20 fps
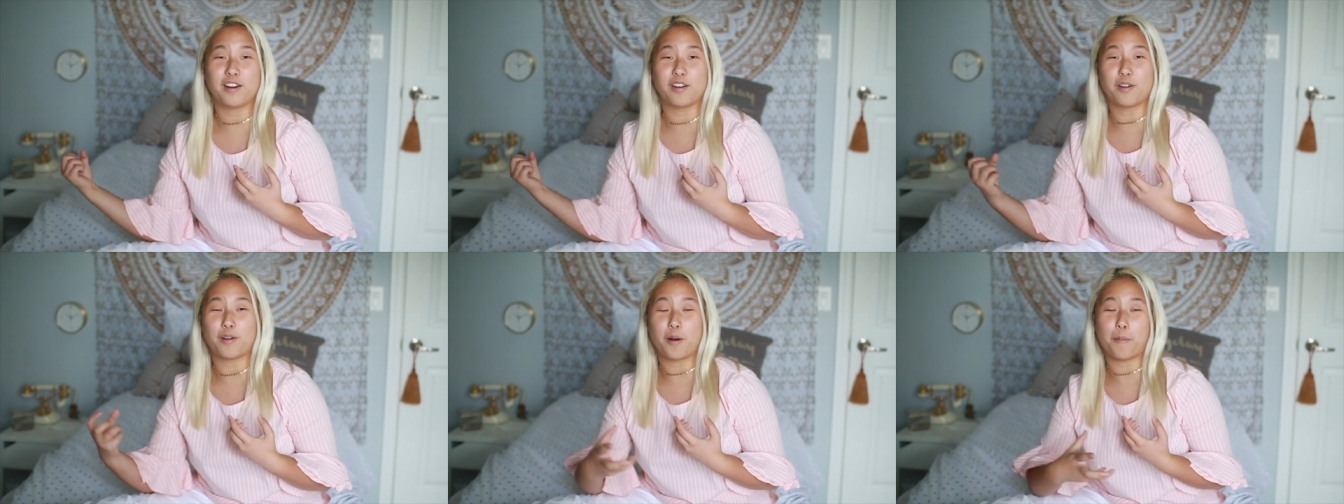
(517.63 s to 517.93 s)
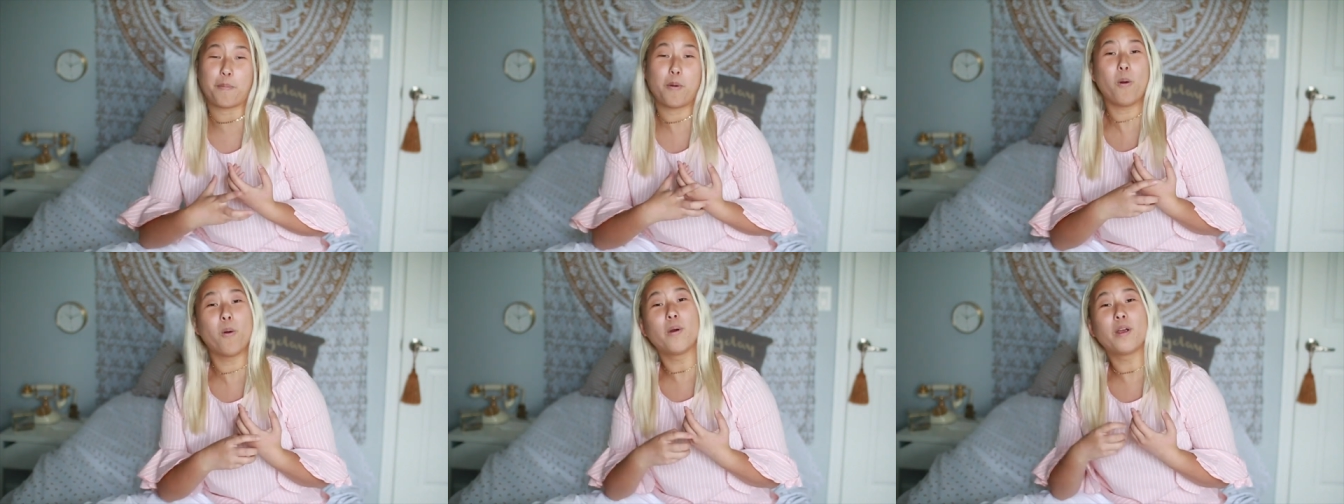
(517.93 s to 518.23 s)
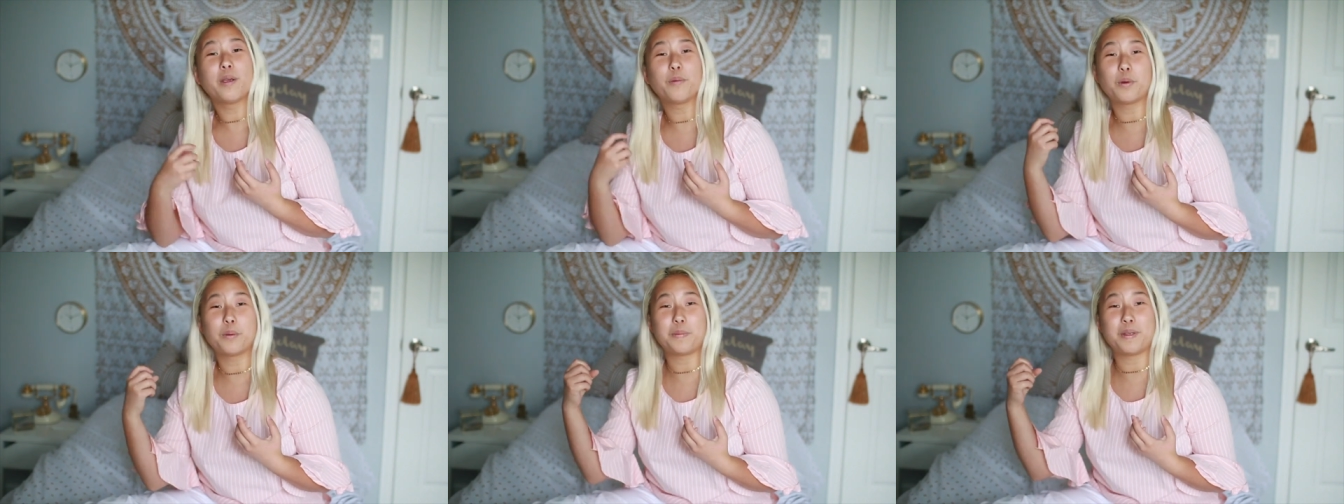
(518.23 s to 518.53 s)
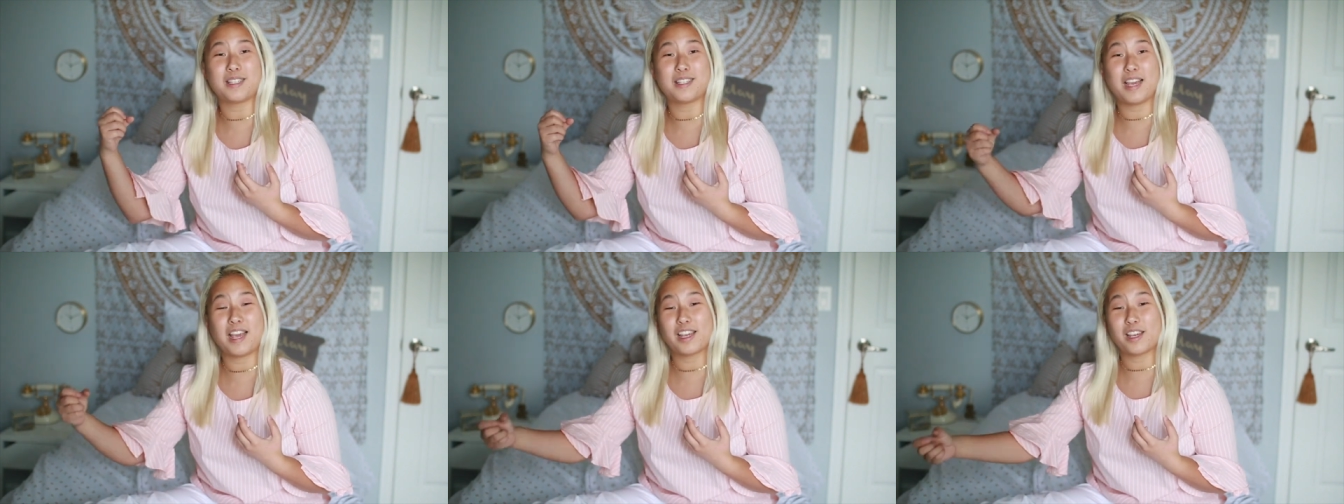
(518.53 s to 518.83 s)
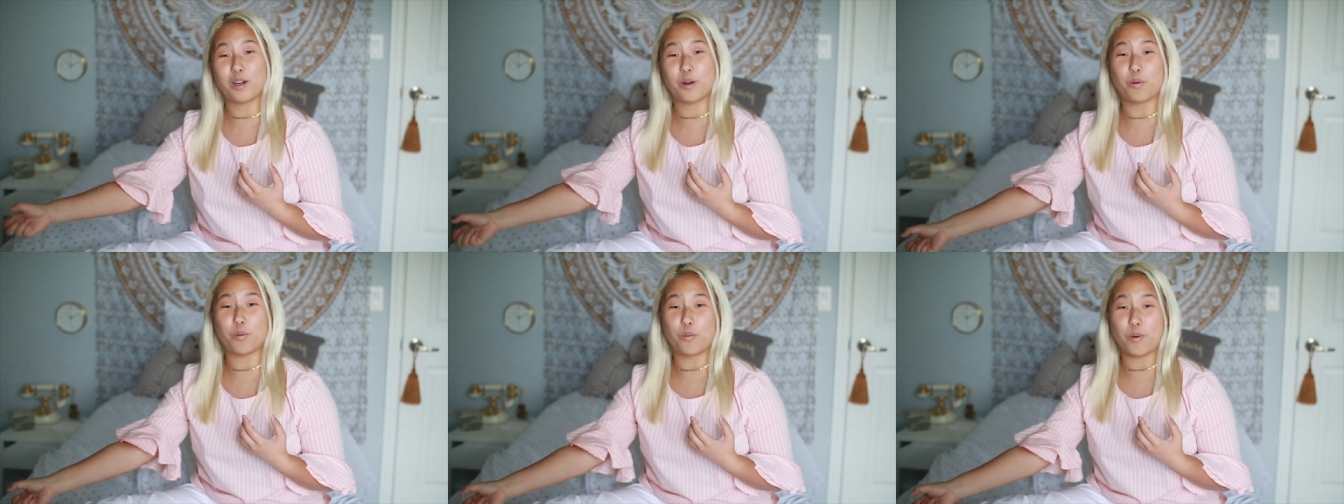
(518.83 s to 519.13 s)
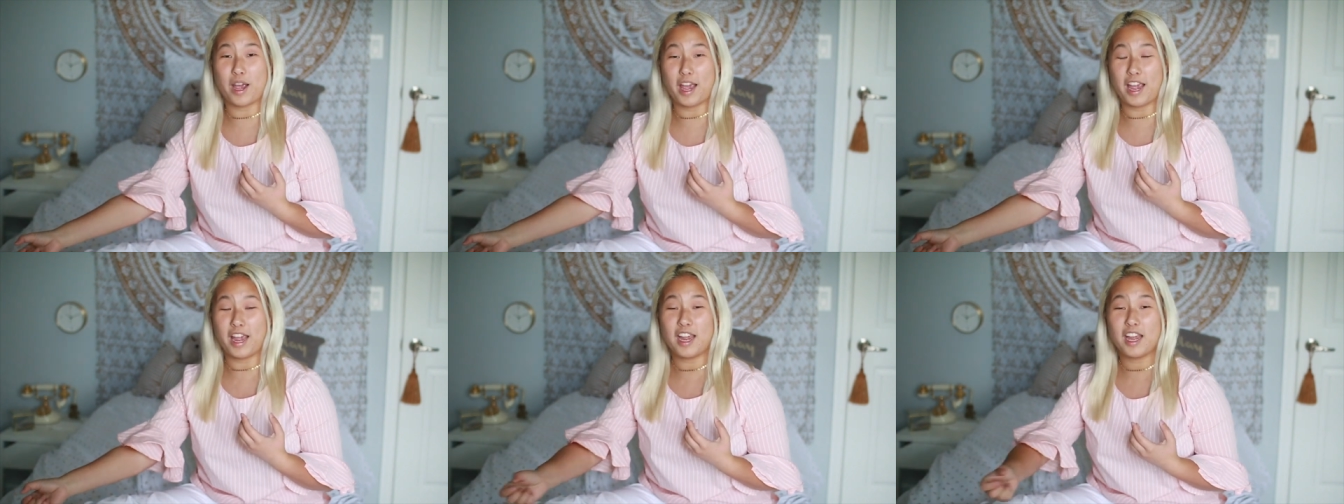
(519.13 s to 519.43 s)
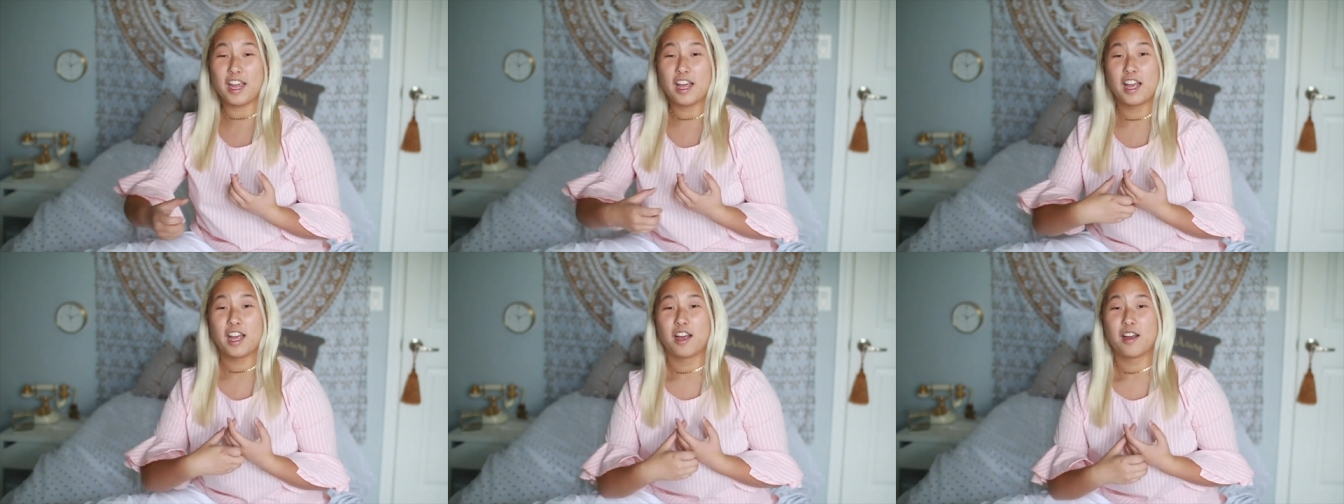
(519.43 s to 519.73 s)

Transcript: or a point would be taken away,